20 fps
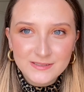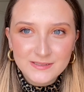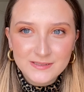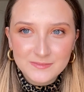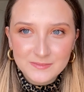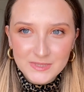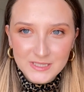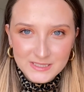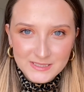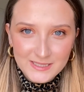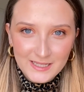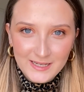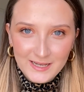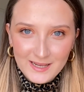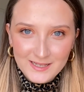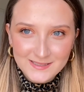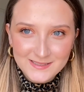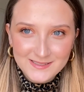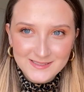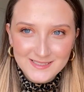Please say yes.
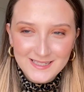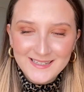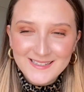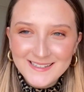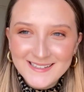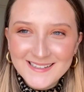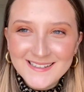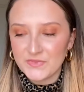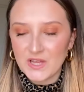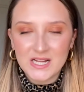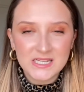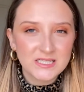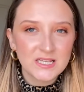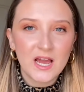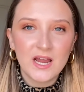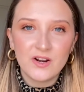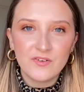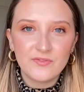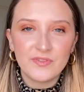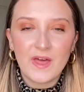That's kind
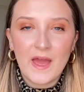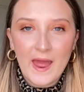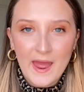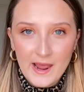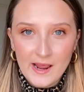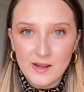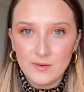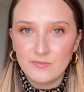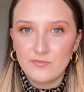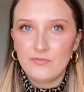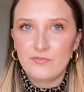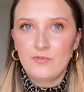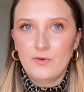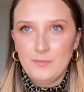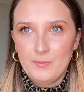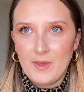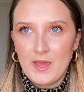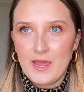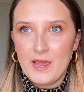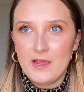of the aim for
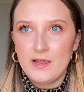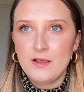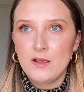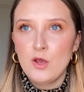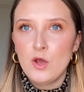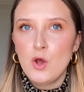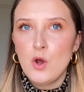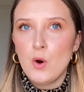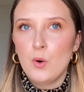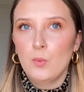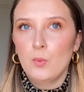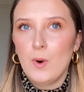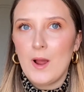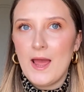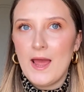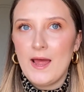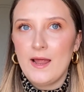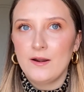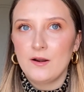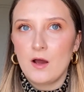me
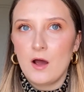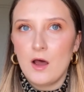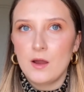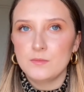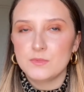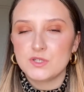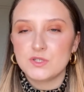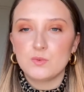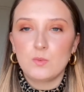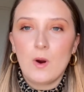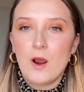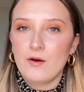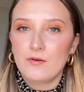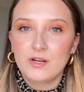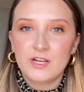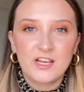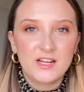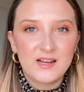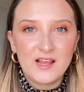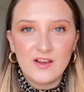when I'm just wearing
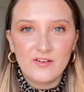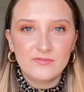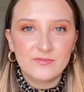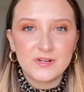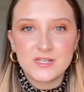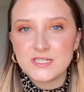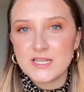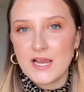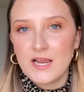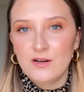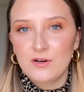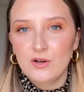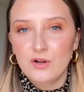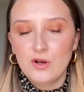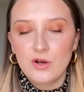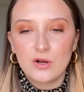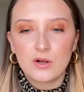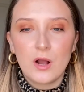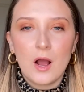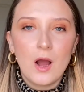an everyday
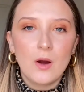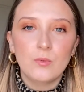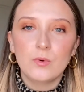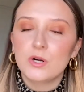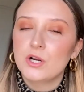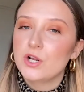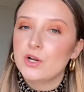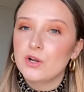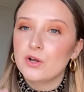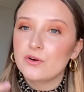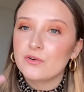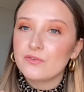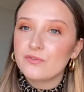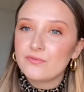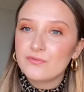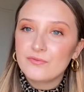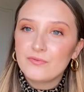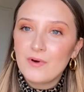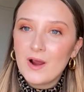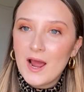look. I want to look
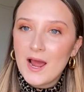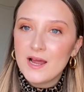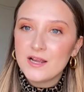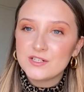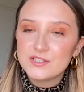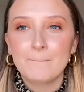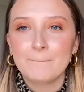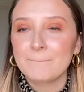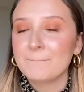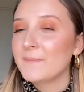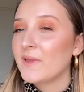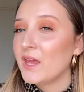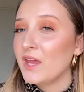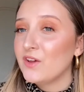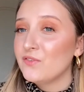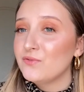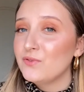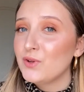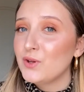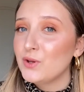fresh.
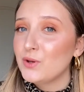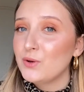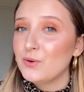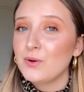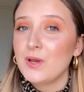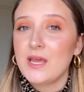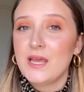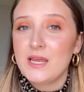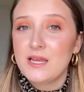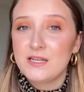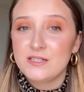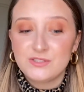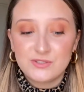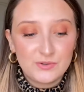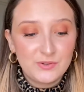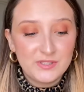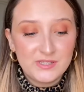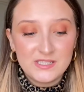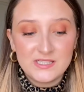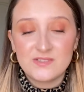If you
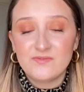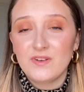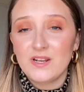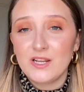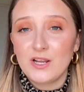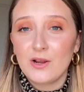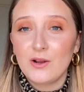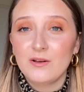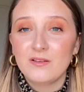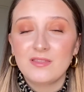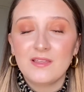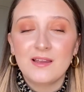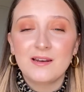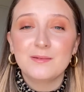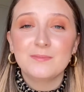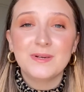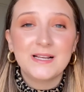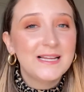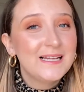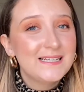enjoyed this video, then
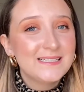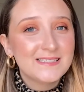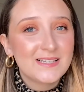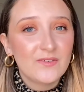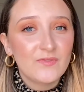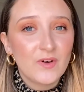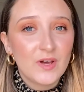please give it a